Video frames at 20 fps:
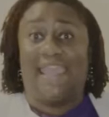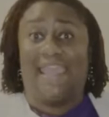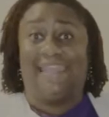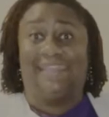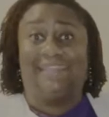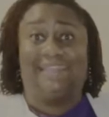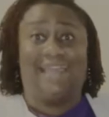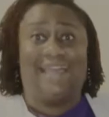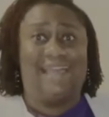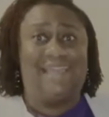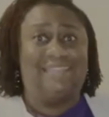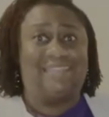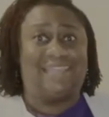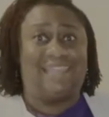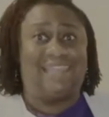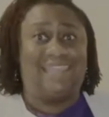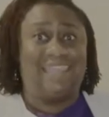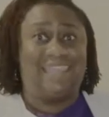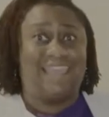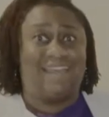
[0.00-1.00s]
And guys,
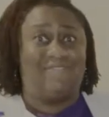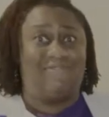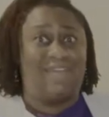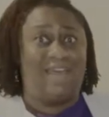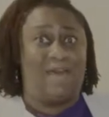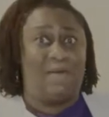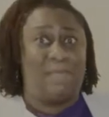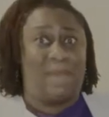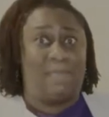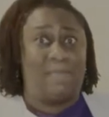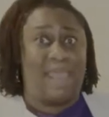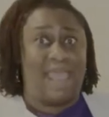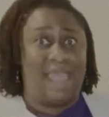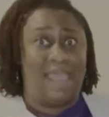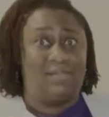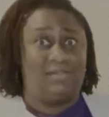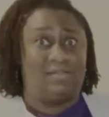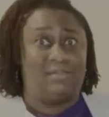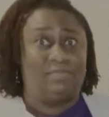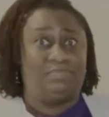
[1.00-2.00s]
I think I found my
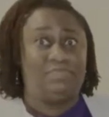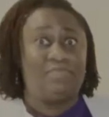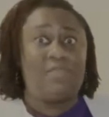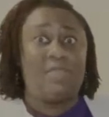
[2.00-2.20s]
pattern.